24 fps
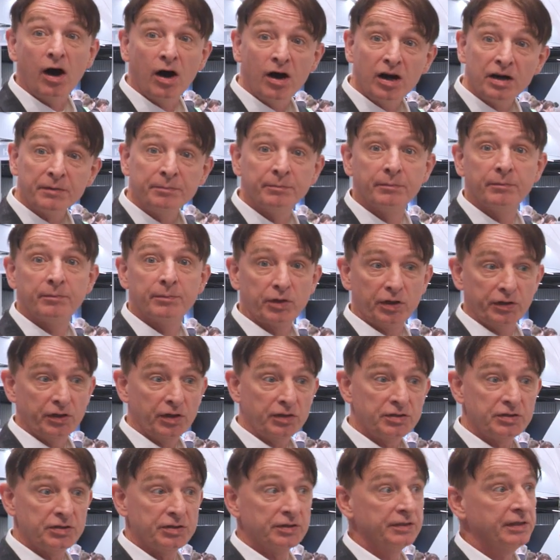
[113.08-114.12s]
ARM
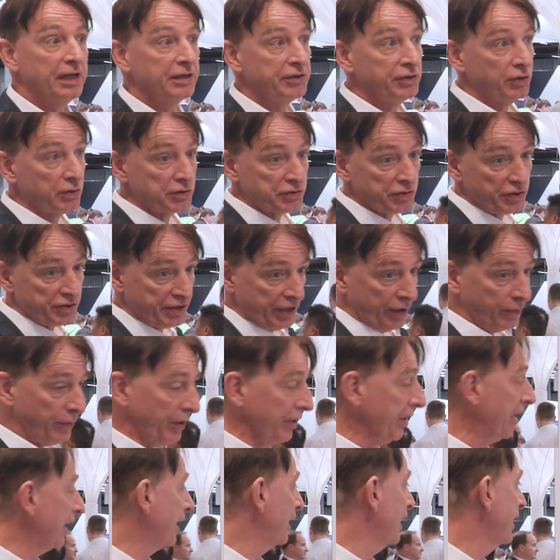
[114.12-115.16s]
product that you also see
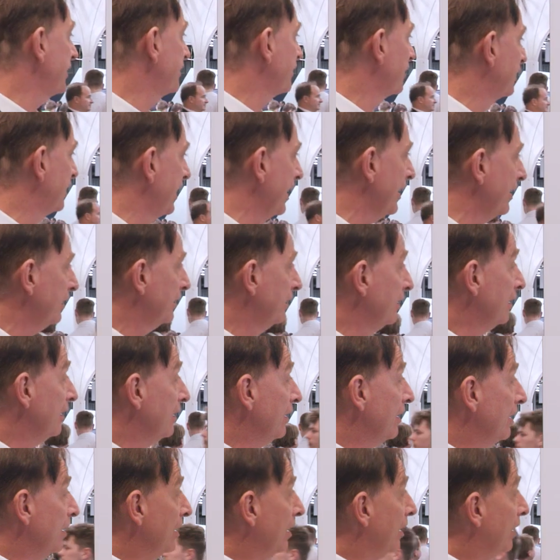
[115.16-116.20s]
running later there.
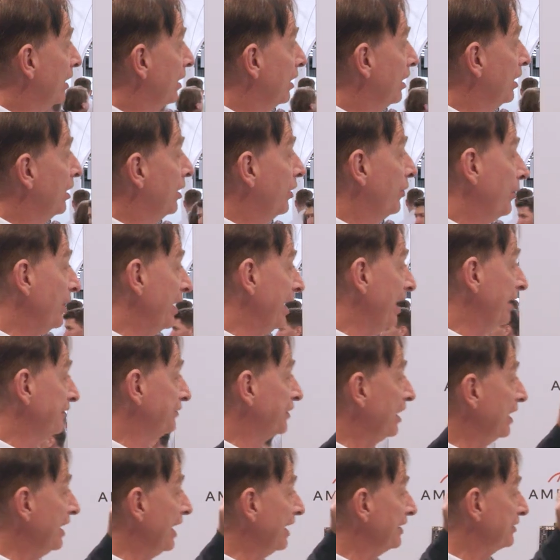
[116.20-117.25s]
Uh, we have
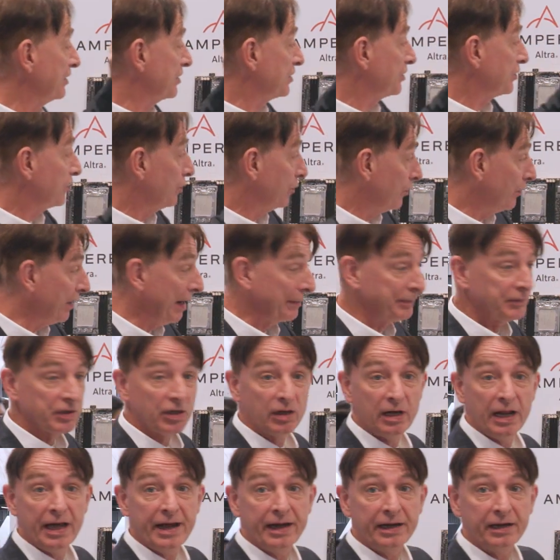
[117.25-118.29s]
the latest
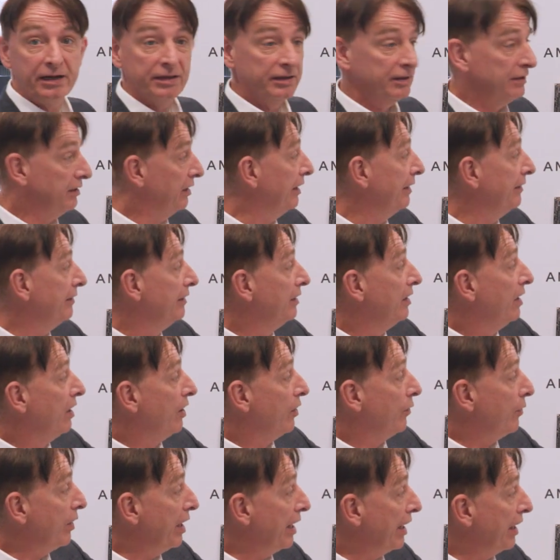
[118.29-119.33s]
Raptor Lake. Eh?
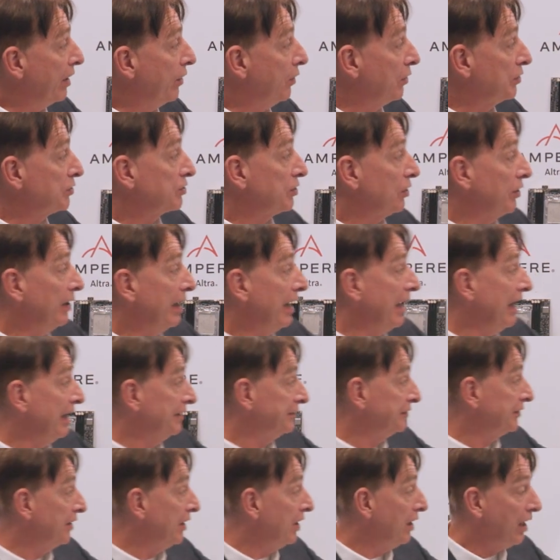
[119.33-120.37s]
We also
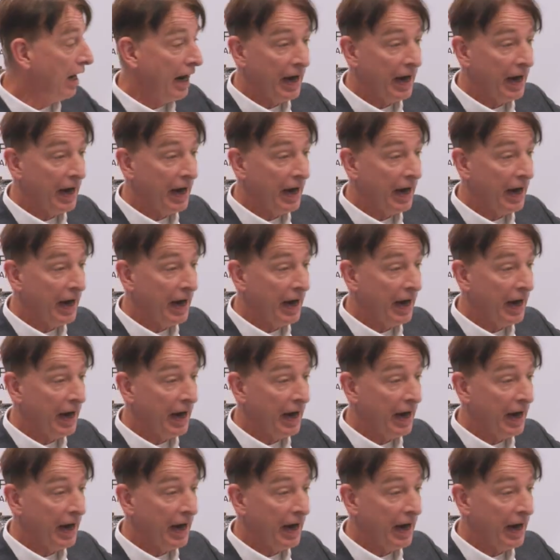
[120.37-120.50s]
have uh,